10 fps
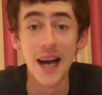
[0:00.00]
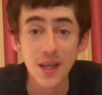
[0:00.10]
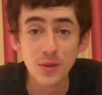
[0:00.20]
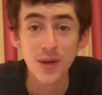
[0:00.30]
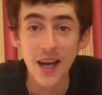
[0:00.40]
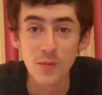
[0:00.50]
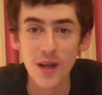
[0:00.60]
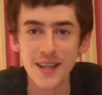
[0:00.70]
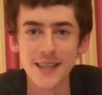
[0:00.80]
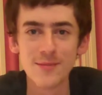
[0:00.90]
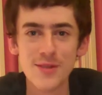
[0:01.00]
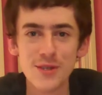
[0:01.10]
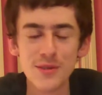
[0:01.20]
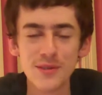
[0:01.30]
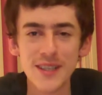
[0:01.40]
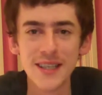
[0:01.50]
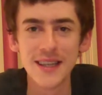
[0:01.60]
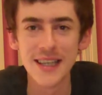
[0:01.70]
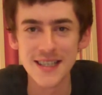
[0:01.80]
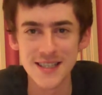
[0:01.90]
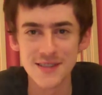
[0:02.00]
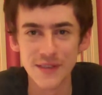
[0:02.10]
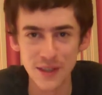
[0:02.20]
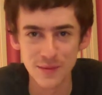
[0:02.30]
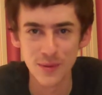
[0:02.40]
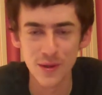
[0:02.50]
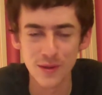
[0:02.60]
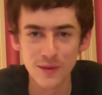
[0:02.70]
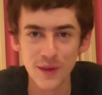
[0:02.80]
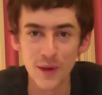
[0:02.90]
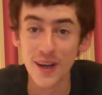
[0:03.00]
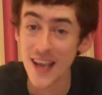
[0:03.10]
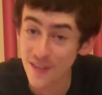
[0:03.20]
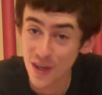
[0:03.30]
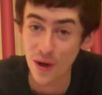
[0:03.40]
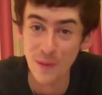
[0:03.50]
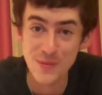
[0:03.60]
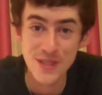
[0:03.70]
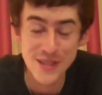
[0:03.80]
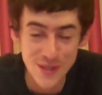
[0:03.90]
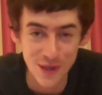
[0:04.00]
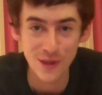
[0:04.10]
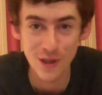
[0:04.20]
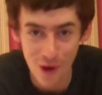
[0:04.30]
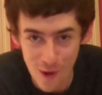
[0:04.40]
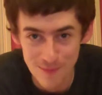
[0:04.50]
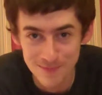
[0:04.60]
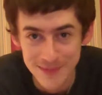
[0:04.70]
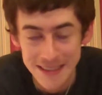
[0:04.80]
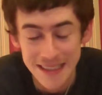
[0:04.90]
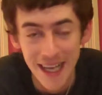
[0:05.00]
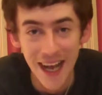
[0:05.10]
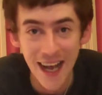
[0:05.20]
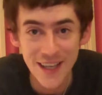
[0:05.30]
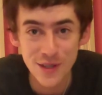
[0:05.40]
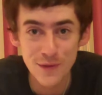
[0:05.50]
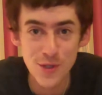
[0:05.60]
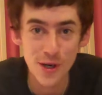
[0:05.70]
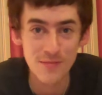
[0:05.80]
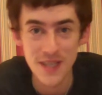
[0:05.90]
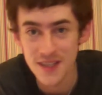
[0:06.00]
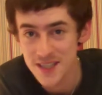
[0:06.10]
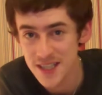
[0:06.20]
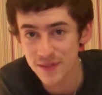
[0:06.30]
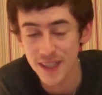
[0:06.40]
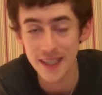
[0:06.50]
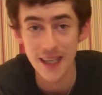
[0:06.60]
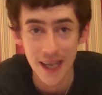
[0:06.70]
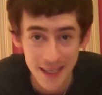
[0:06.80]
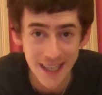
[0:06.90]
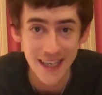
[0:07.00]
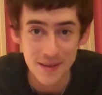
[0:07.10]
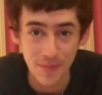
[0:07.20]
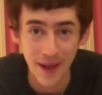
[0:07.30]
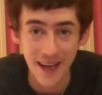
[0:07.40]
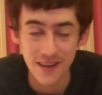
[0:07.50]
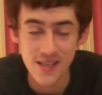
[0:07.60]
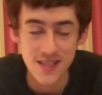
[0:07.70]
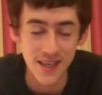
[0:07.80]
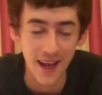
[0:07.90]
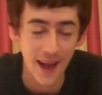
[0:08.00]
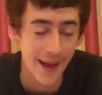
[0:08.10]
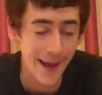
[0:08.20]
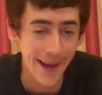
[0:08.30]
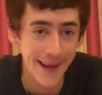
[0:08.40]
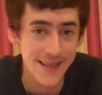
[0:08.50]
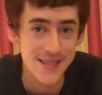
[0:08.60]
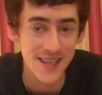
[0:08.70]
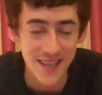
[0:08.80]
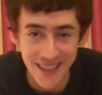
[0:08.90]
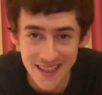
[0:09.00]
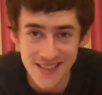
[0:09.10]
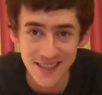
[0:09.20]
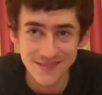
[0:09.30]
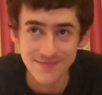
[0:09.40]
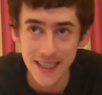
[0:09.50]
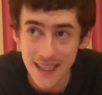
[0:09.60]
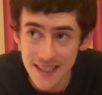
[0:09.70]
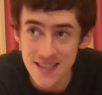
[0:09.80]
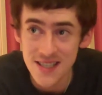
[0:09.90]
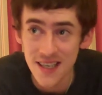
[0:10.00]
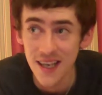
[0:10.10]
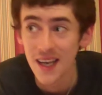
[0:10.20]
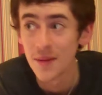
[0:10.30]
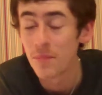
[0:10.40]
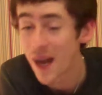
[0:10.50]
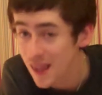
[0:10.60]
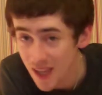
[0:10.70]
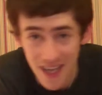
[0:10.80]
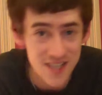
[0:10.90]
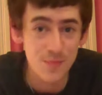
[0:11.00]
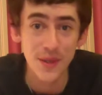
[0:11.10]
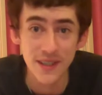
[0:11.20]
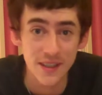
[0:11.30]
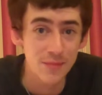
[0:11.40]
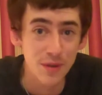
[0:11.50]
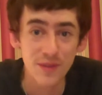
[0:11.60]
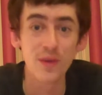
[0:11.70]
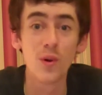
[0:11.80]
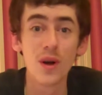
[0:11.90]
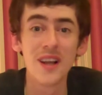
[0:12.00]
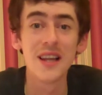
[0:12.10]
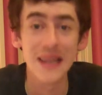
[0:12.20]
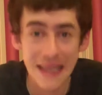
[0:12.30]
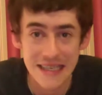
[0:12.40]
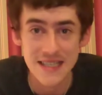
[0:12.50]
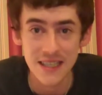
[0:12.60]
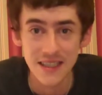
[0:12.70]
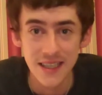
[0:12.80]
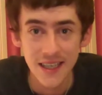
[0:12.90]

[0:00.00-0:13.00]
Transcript: Hello and welcome to the latest video blog for heavyhops.com. You've joined me this evening again in Paris, and tonight it is my last beer before Lent.